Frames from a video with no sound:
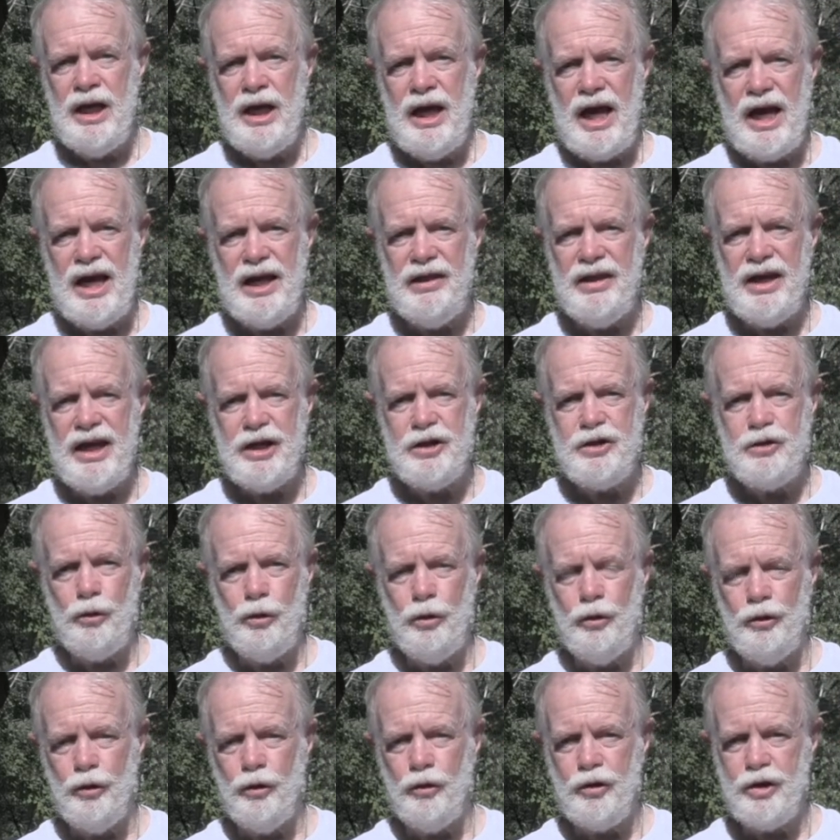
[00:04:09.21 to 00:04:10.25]
And they
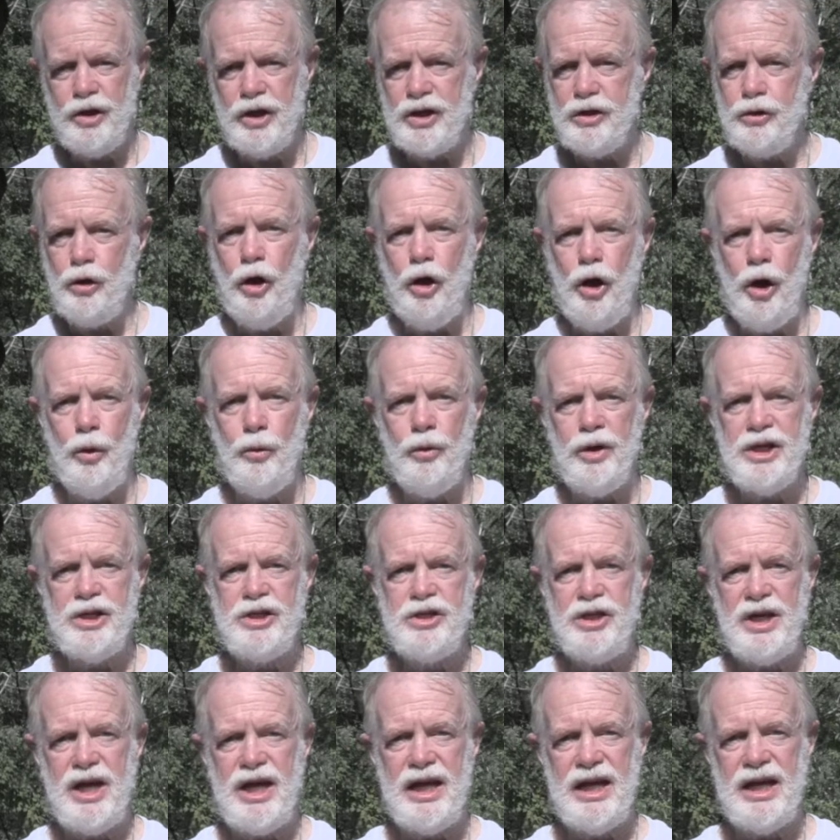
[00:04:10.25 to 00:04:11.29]
told her to always
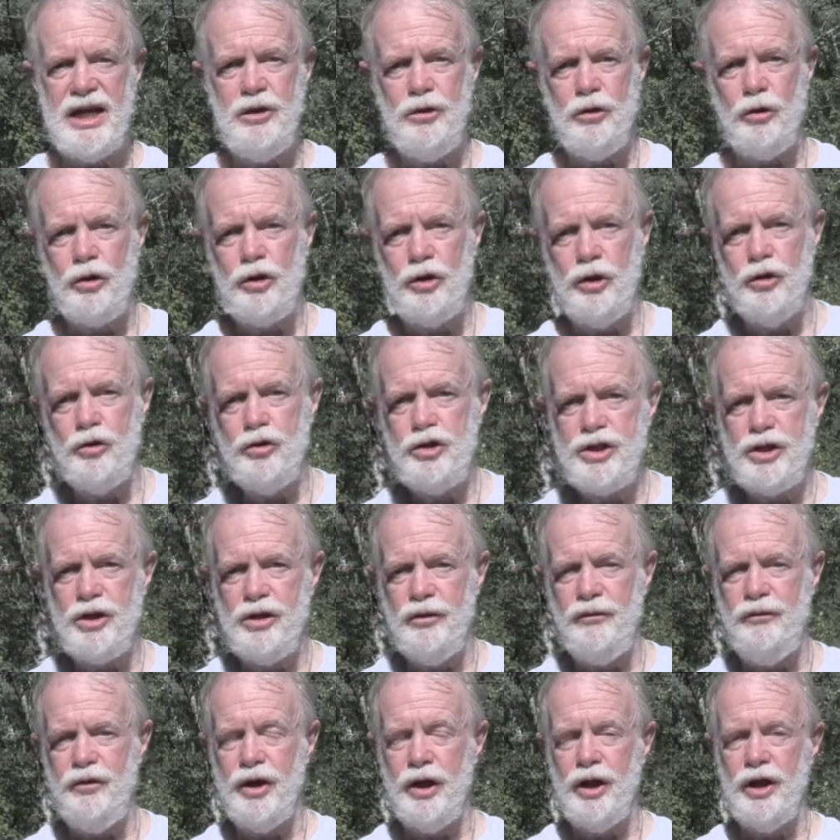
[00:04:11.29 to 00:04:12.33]
stay either close to
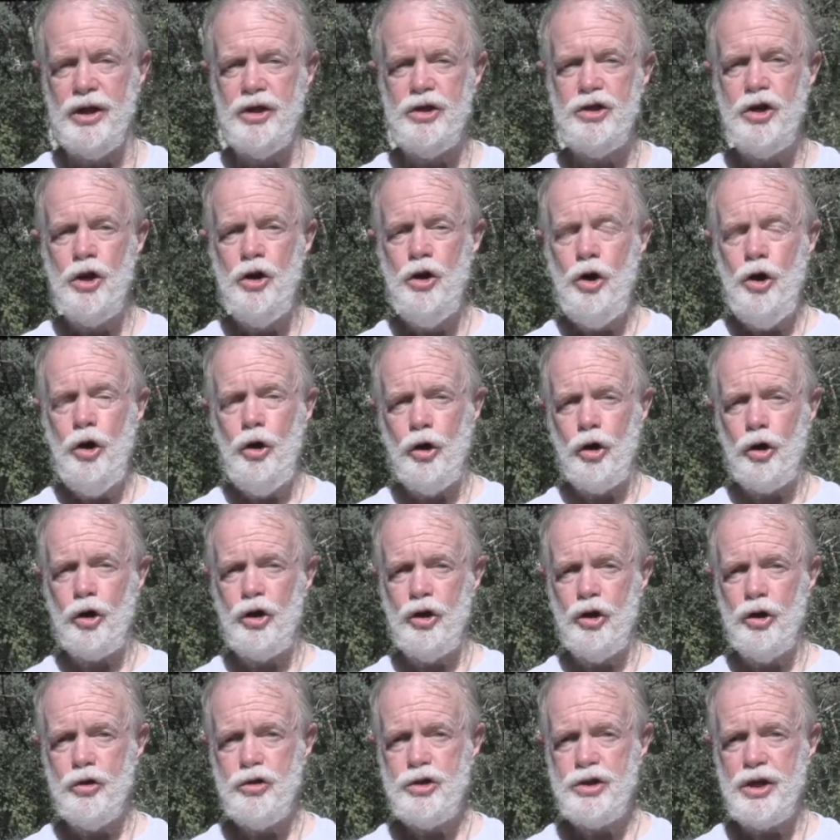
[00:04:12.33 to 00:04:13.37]
the village or
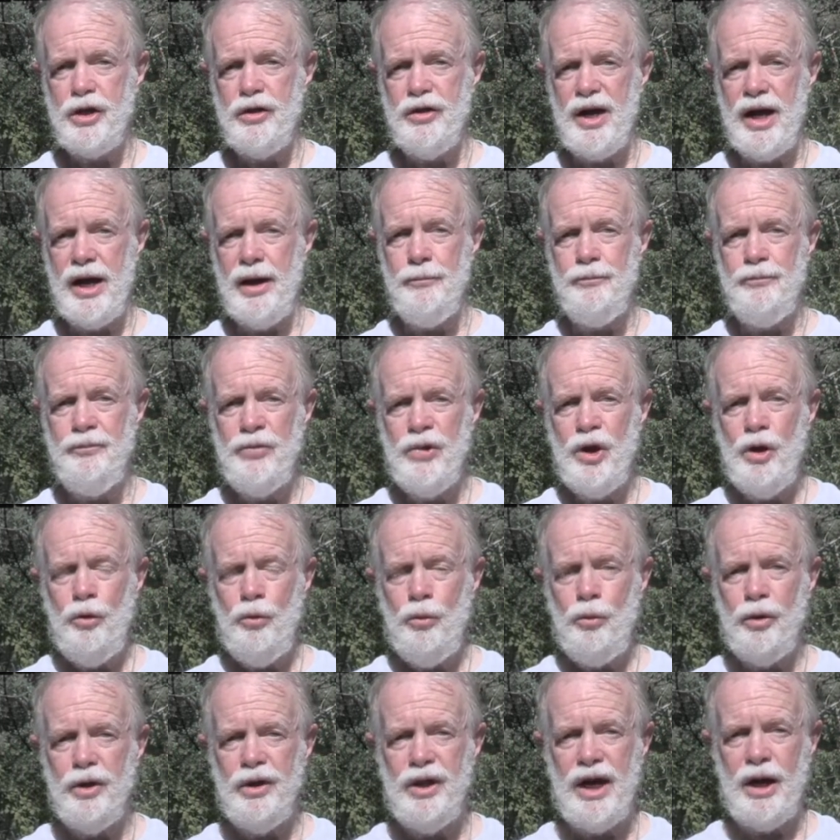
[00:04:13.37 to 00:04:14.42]
close to them
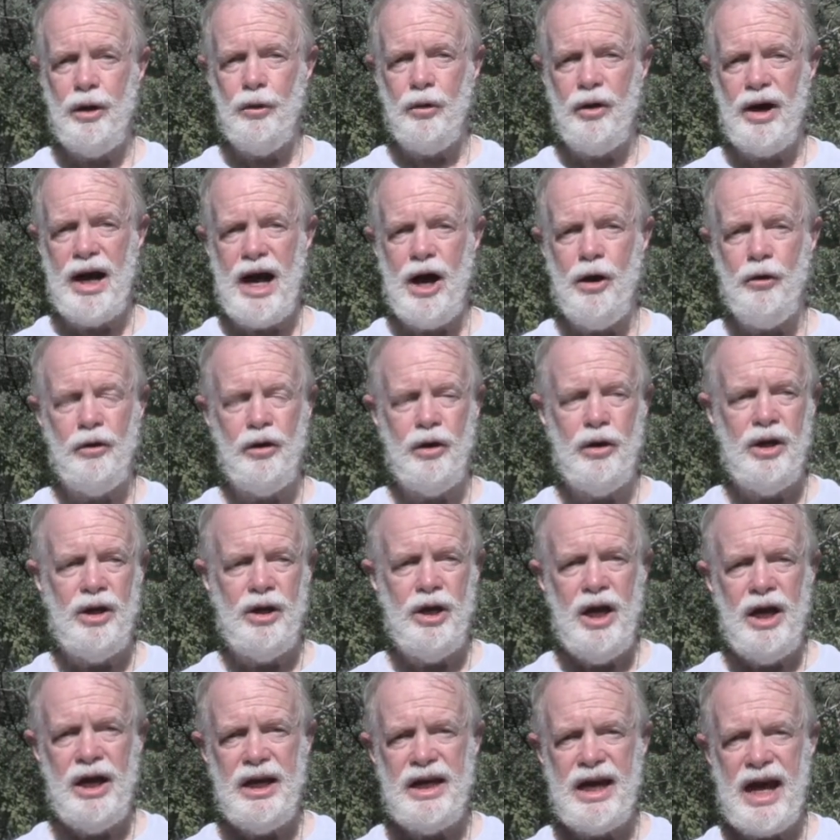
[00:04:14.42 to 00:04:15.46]
when they were out
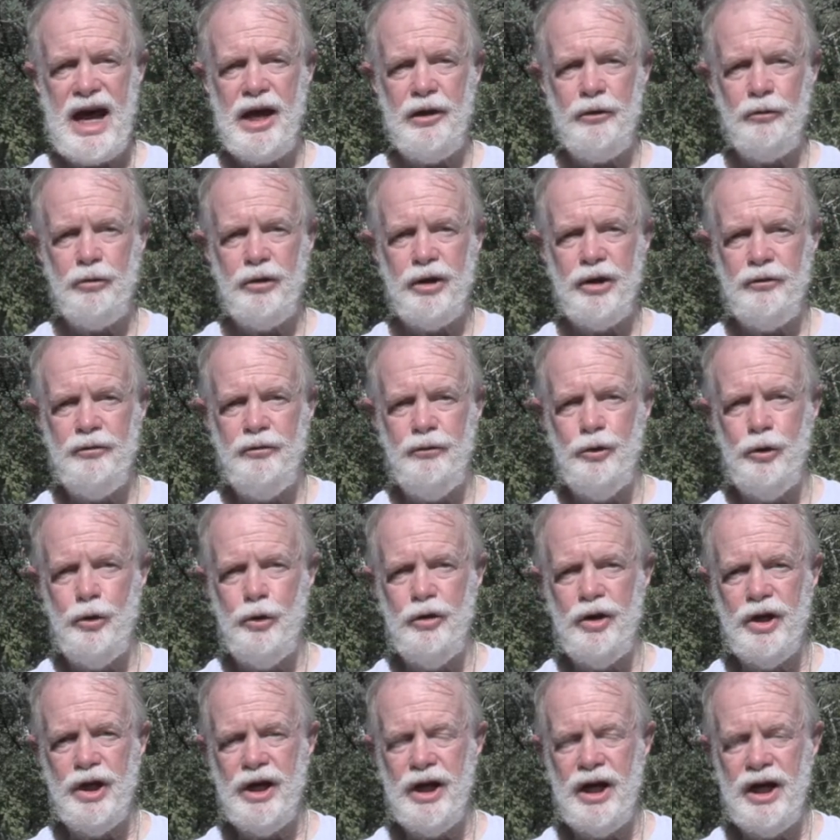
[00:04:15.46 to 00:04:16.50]
gathering
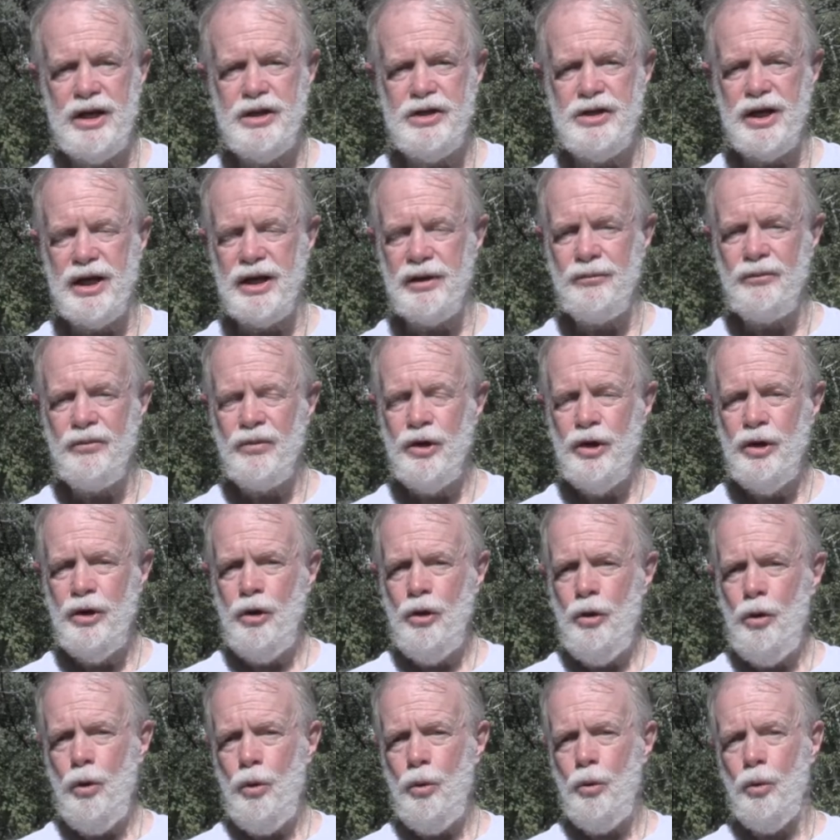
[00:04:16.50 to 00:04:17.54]
food and hunting.
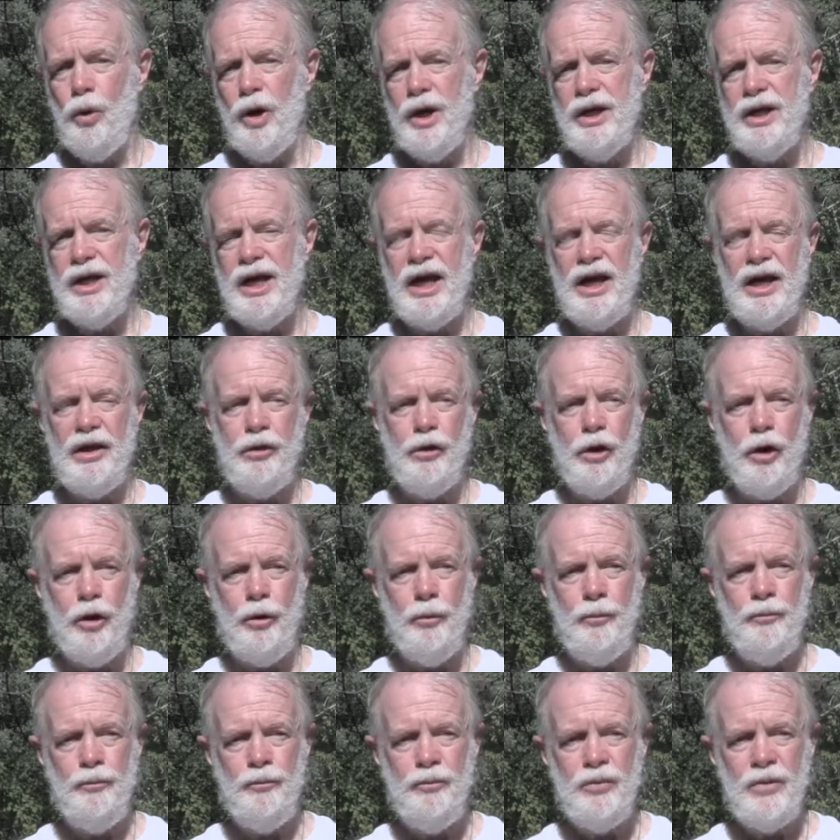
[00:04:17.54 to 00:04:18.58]
One day,
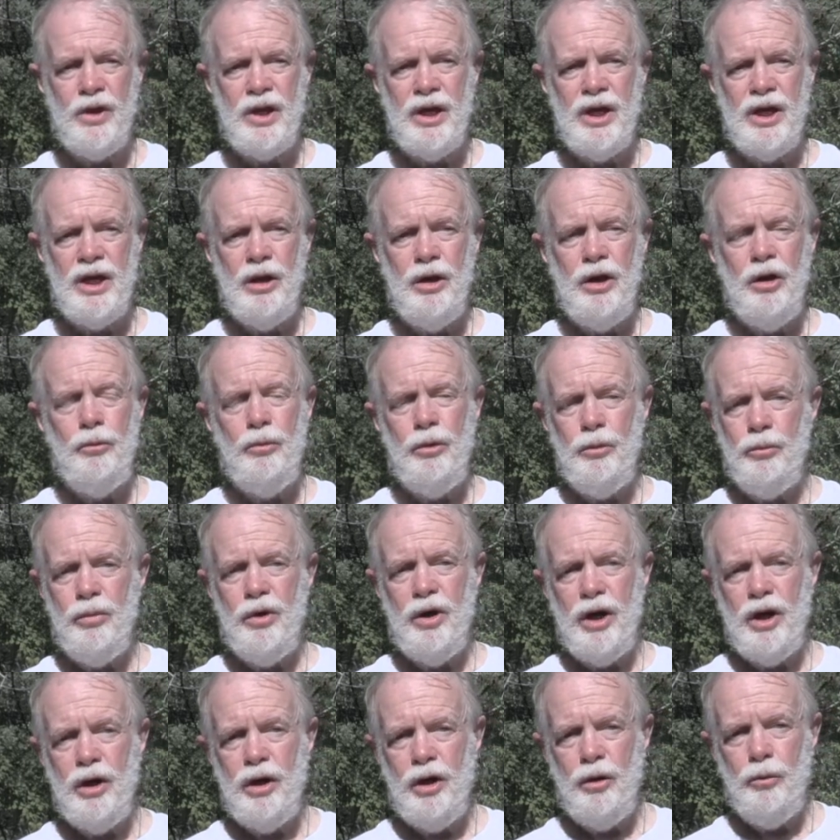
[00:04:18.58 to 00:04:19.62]
though,
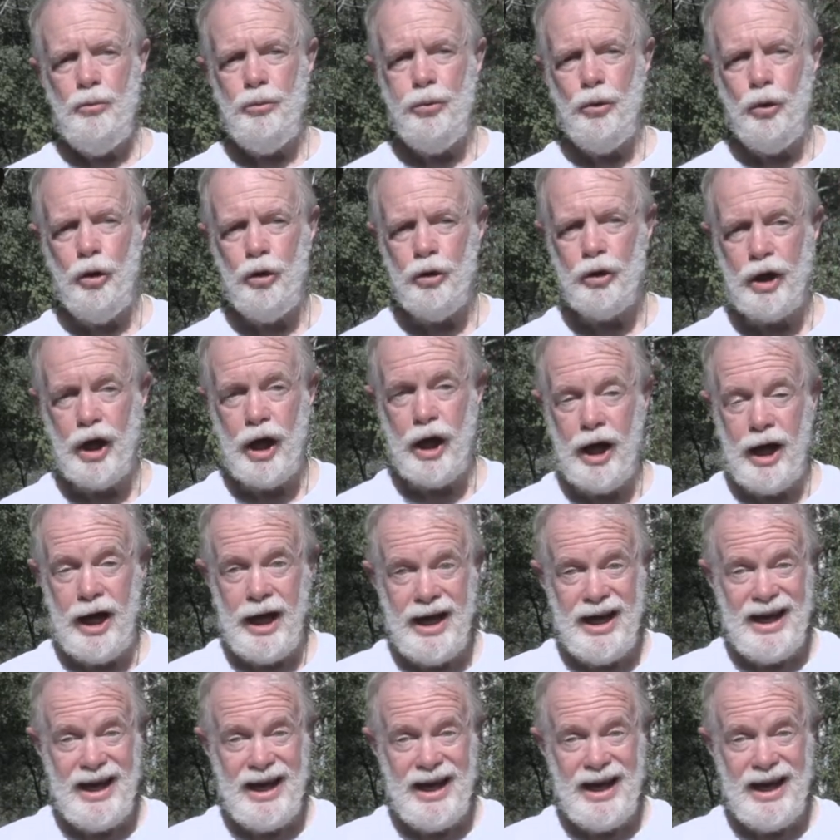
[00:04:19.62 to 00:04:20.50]
Brolga